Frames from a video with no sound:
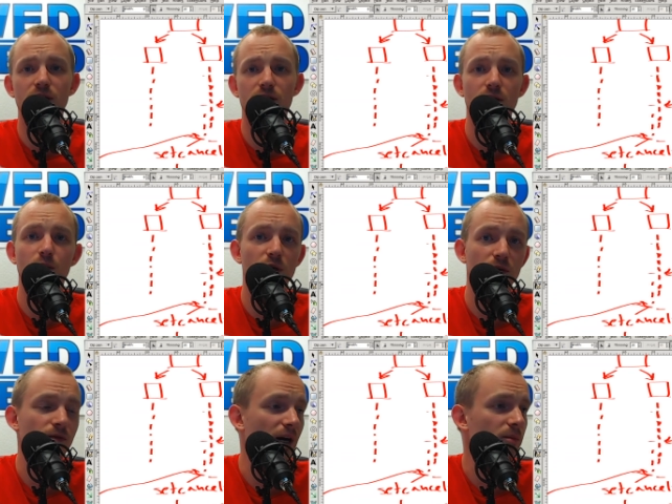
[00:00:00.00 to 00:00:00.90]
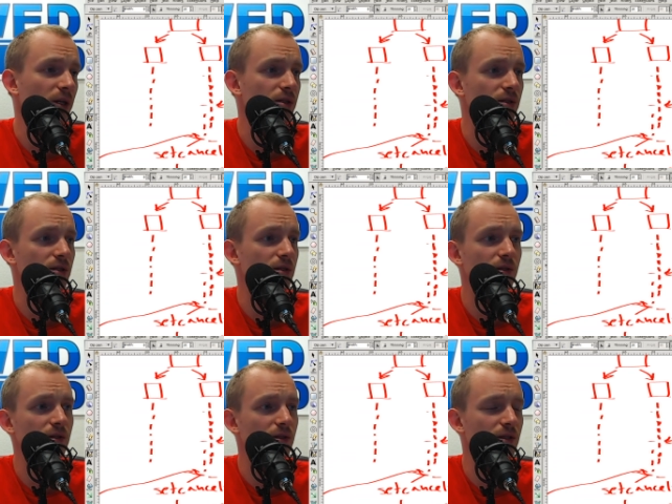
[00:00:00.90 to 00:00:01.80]
It's going to work fine, because
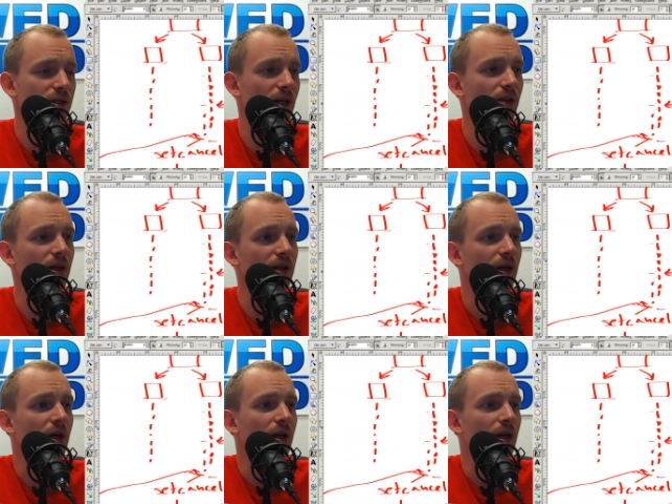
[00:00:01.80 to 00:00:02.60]
there is nothing